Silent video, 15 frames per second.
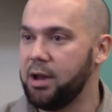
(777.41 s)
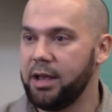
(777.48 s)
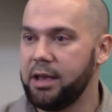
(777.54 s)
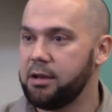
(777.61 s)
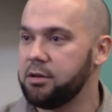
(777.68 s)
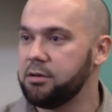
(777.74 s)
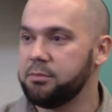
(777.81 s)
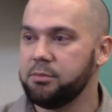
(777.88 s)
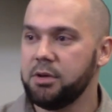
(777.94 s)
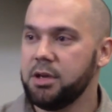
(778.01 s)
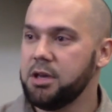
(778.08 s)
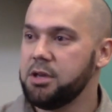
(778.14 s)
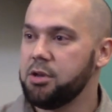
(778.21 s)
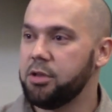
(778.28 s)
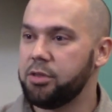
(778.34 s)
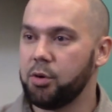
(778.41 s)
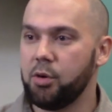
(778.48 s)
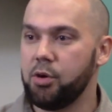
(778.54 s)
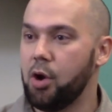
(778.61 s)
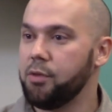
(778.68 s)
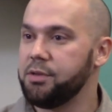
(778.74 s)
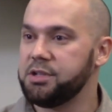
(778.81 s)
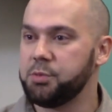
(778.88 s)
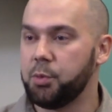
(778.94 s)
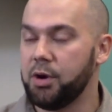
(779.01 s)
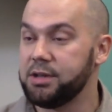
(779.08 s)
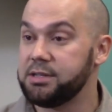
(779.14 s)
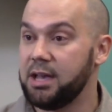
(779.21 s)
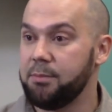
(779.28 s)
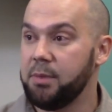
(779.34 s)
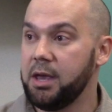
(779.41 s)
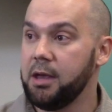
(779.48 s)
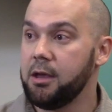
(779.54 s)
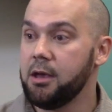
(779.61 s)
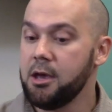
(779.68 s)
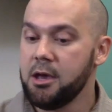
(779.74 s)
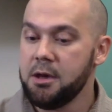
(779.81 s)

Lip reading: alaykum, you're throwing all these words at me,